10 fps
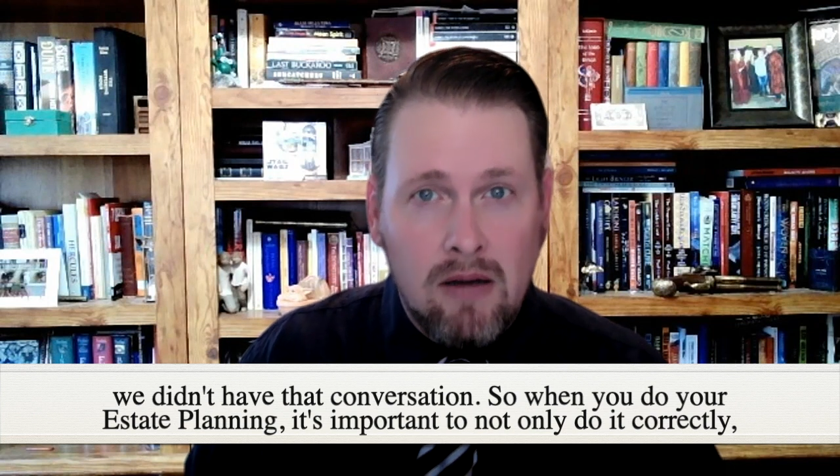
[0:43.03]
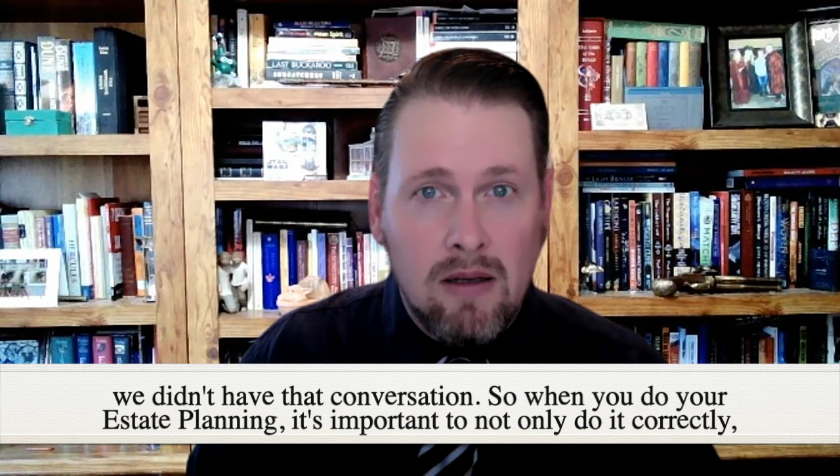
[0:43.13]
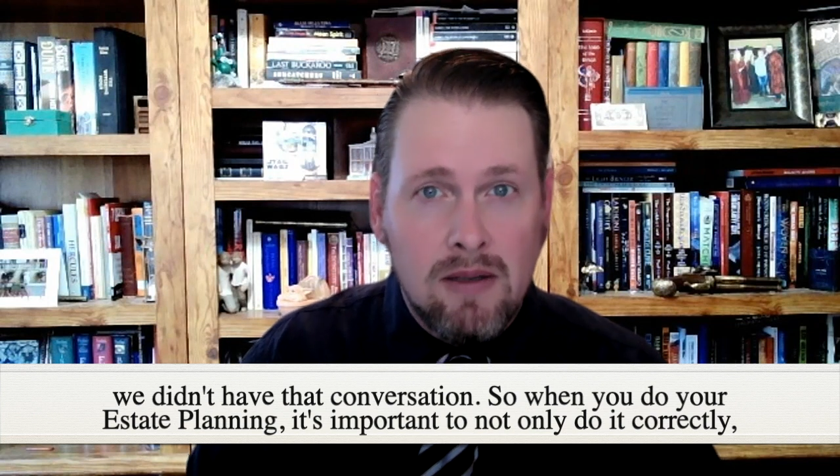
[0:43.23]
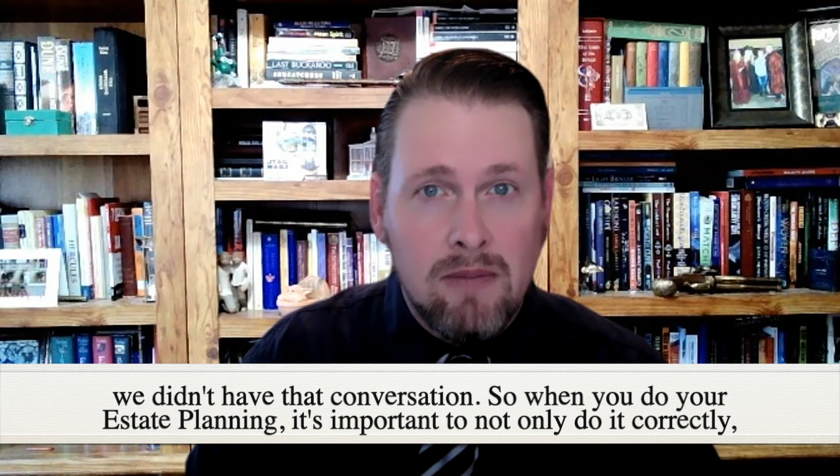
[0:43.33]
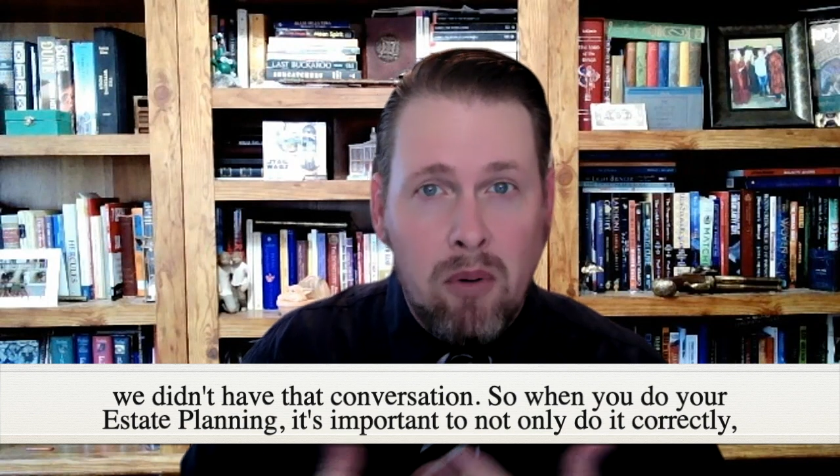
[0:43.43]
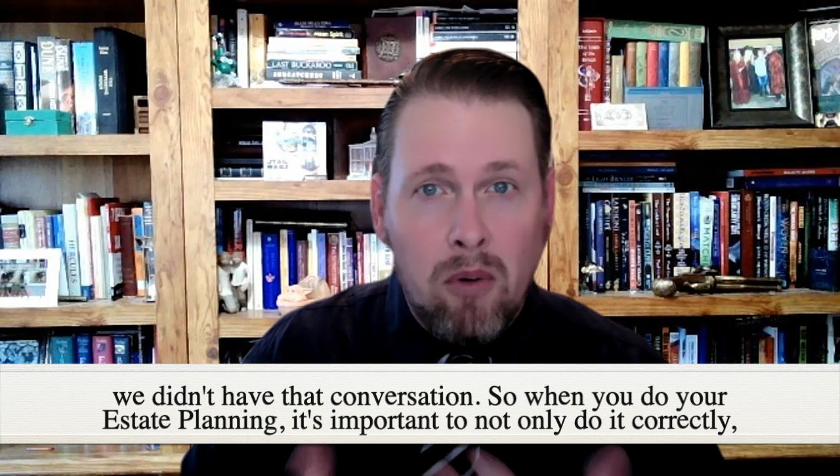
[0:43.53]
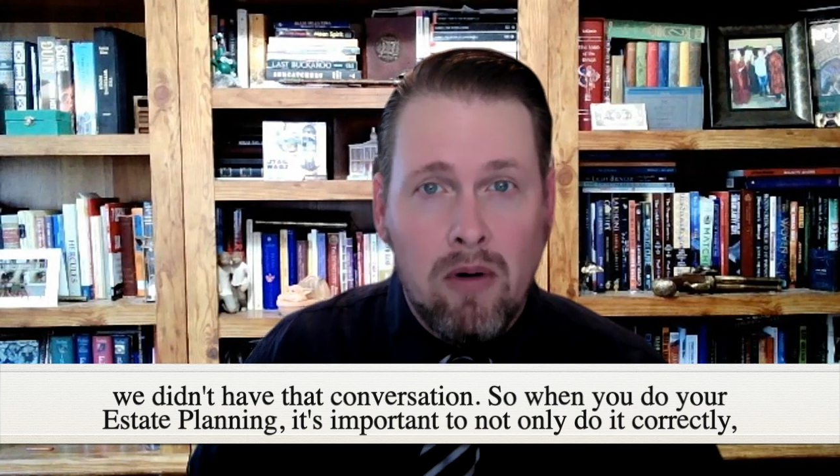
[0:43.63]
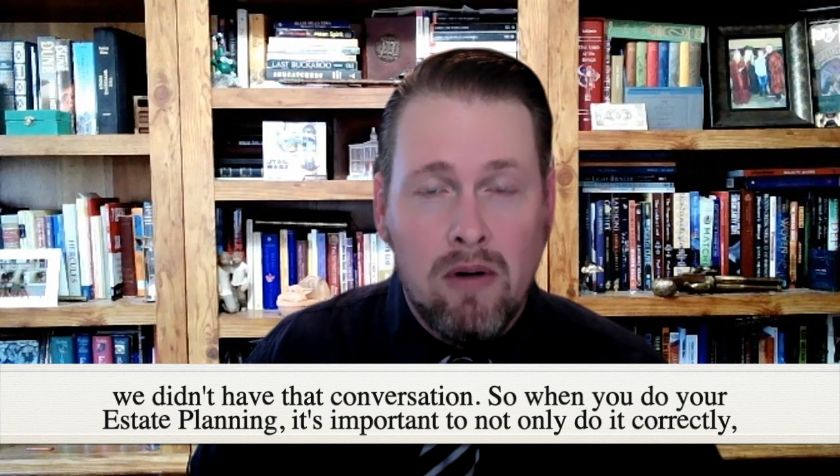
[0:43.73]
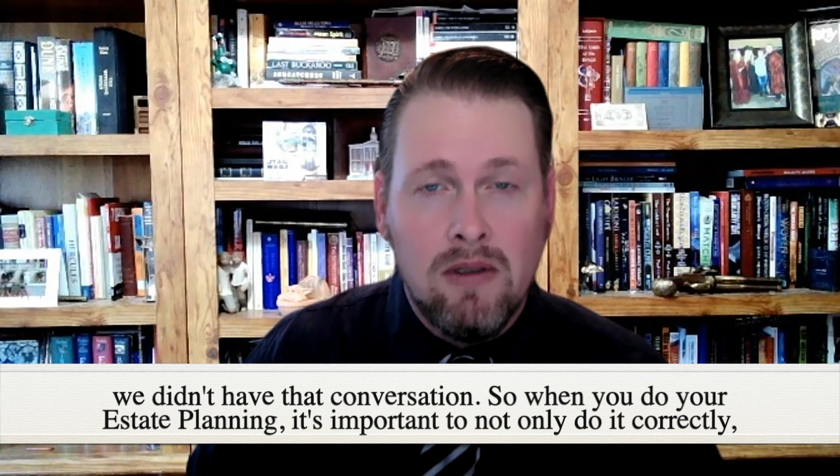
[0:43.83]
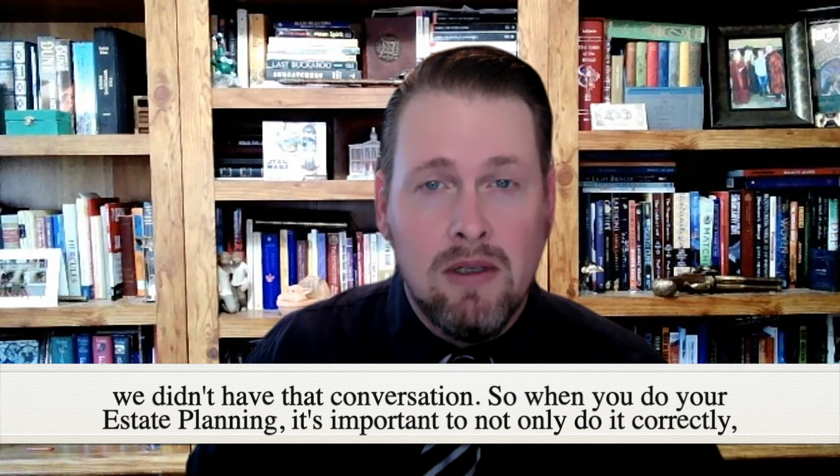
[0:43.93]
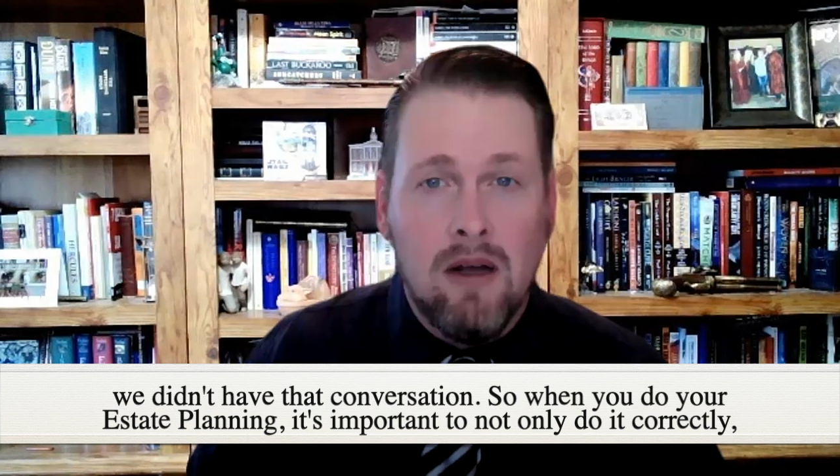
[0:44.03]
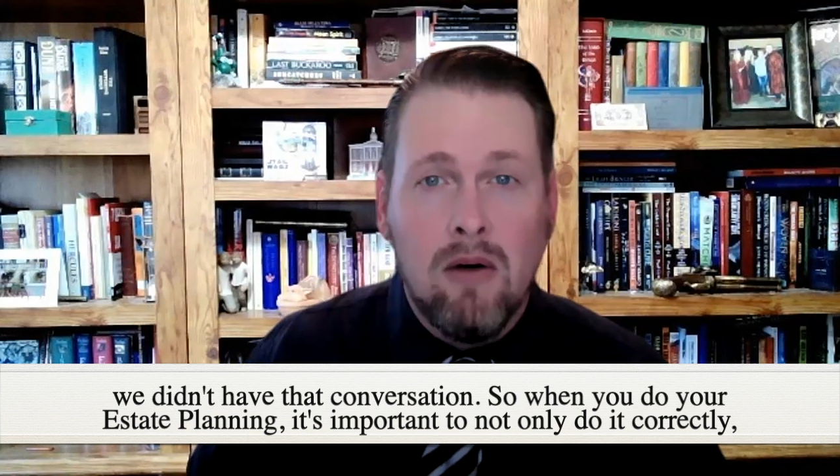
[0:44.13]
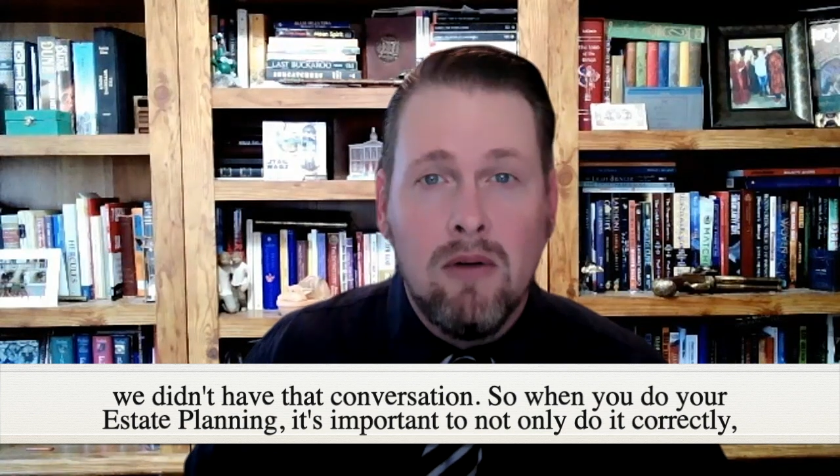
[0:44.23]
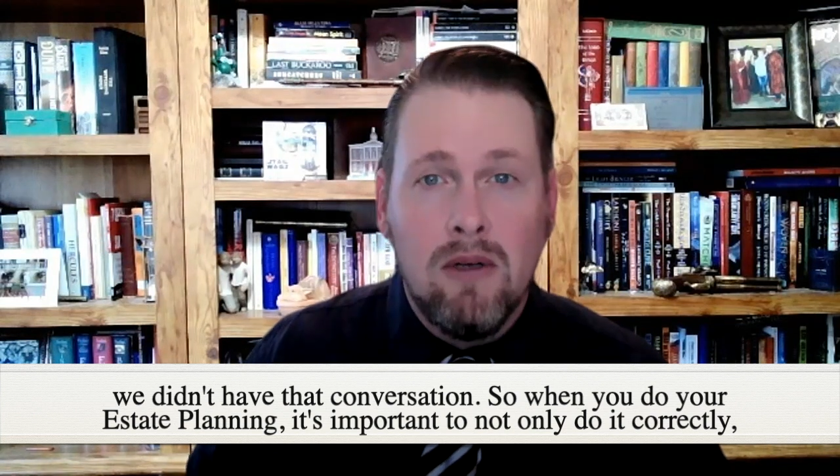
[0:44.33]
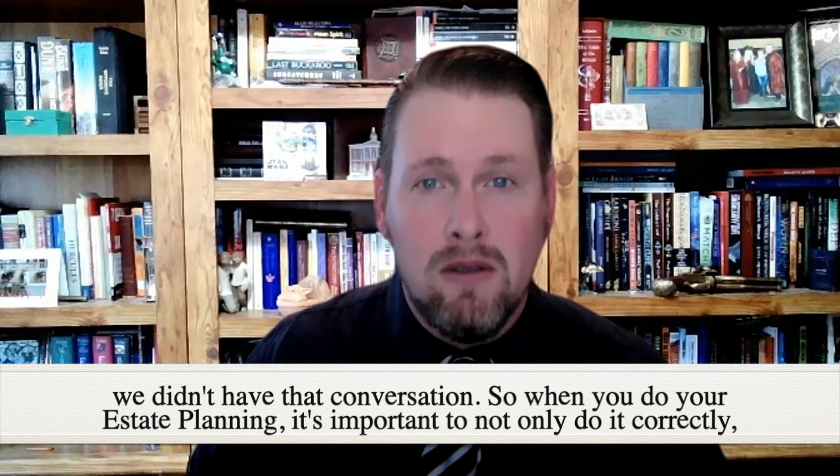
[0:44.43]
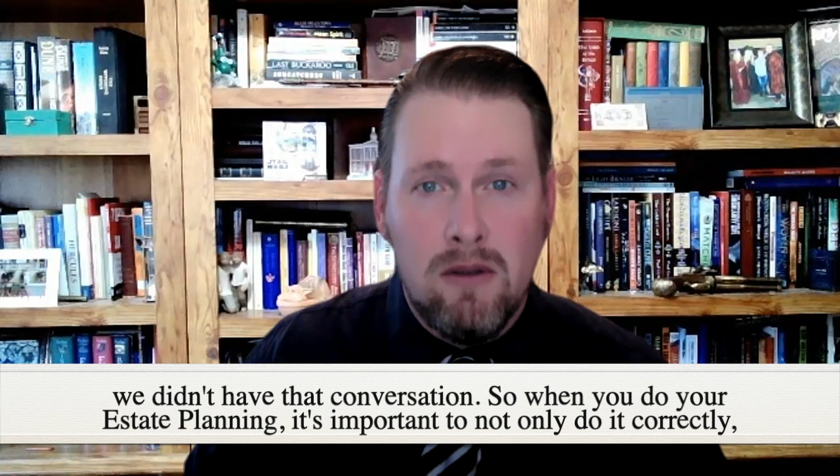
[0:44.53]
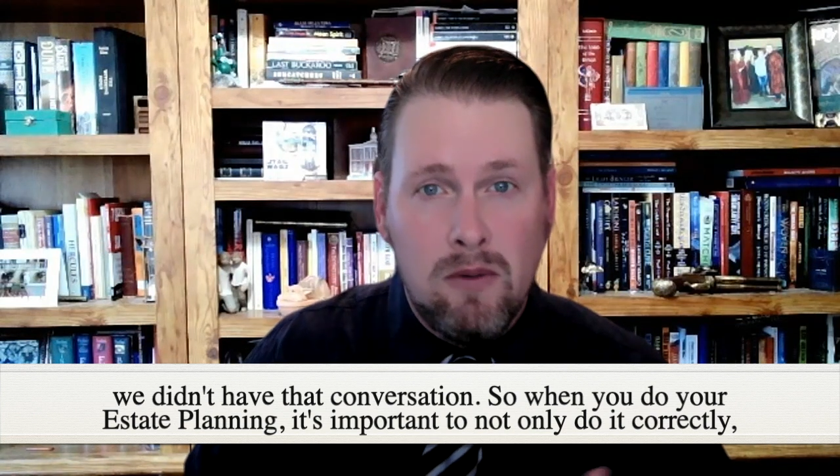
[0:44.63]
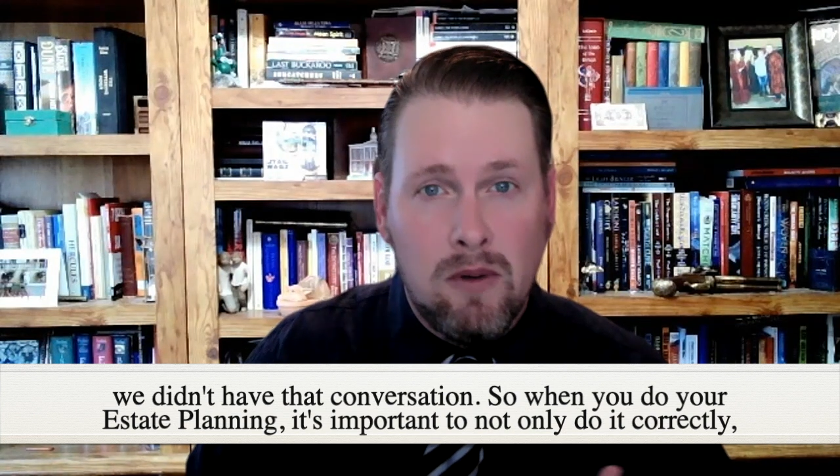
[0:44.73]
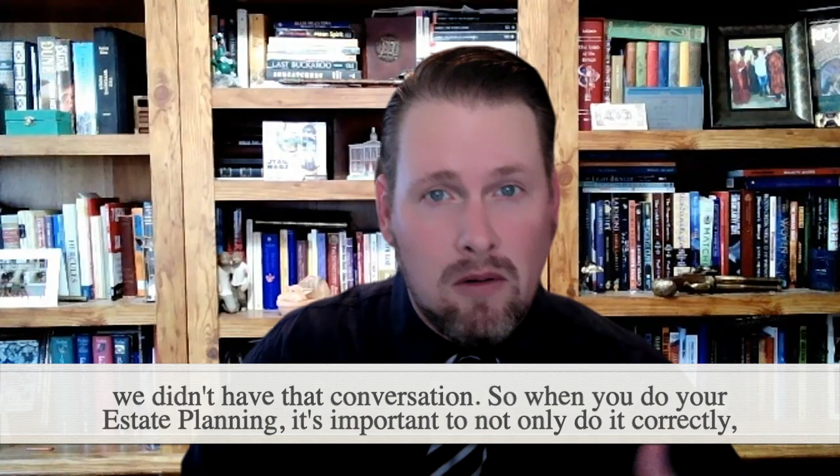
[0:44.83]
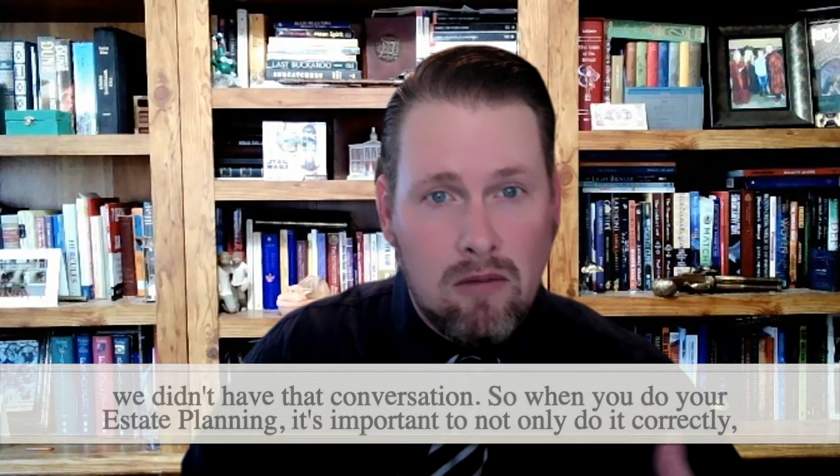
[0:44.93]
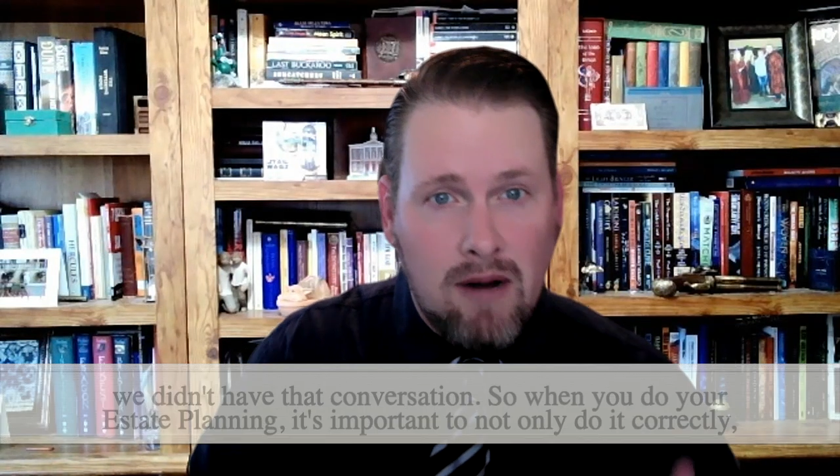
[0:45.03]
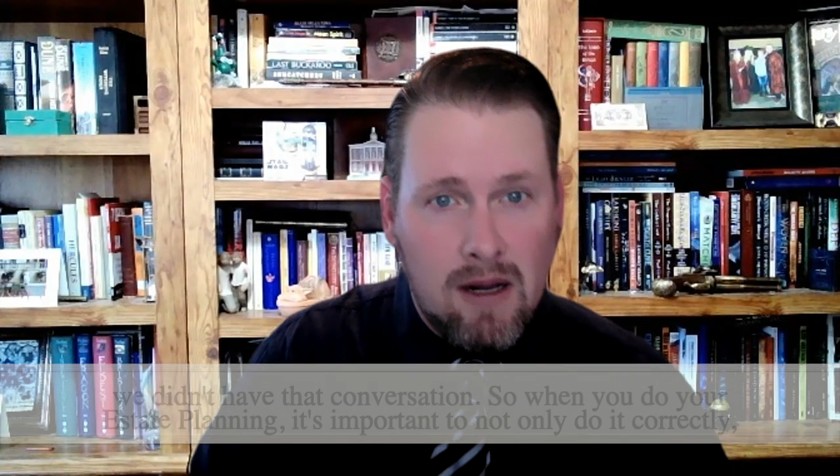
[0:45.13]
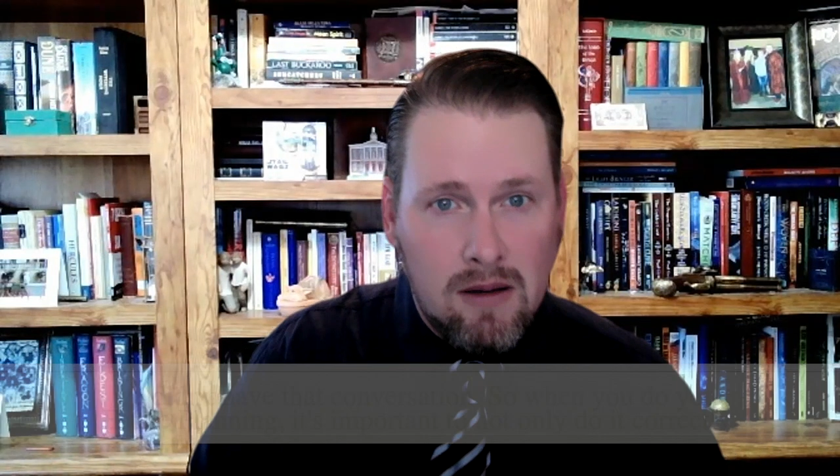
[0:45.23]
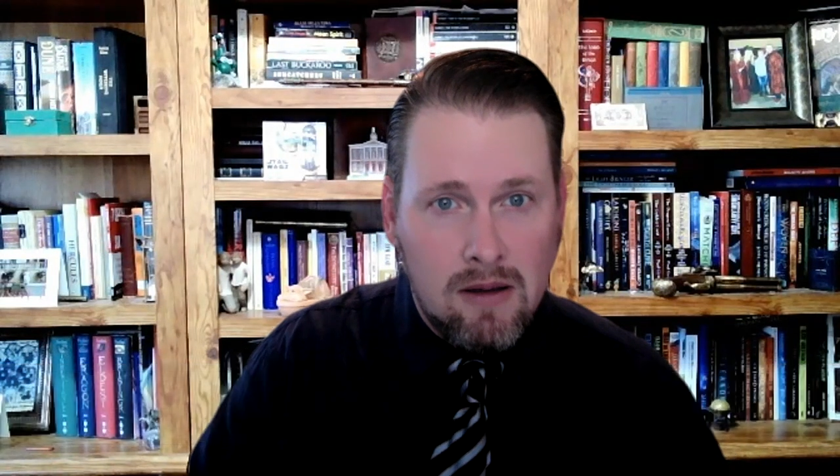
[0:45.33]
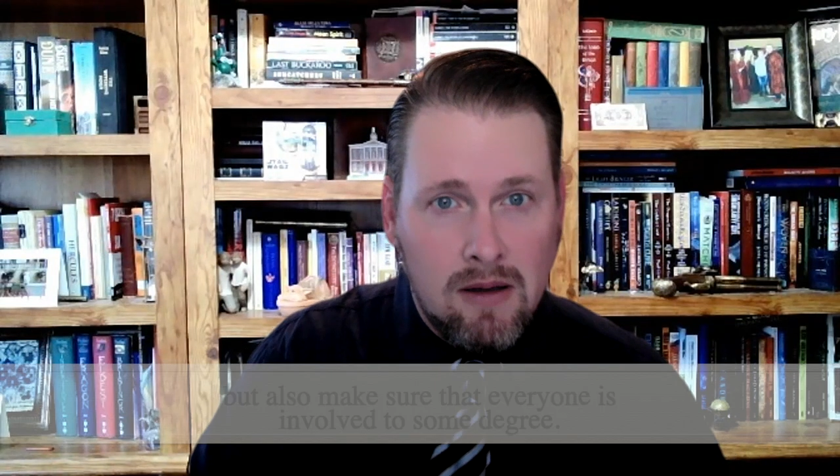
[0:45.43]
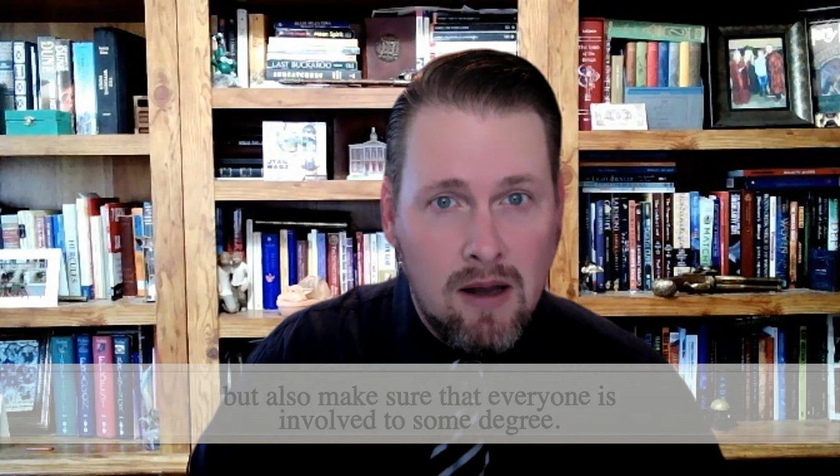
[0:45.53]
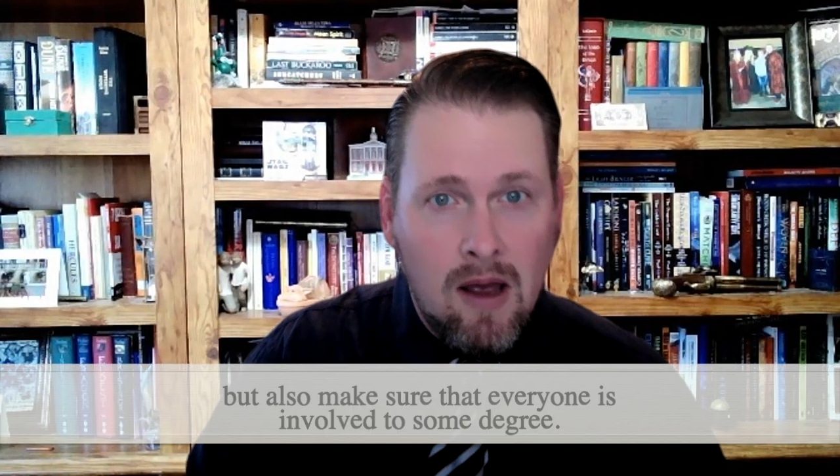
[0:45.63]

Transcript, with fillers: it's important to not only do it correctly,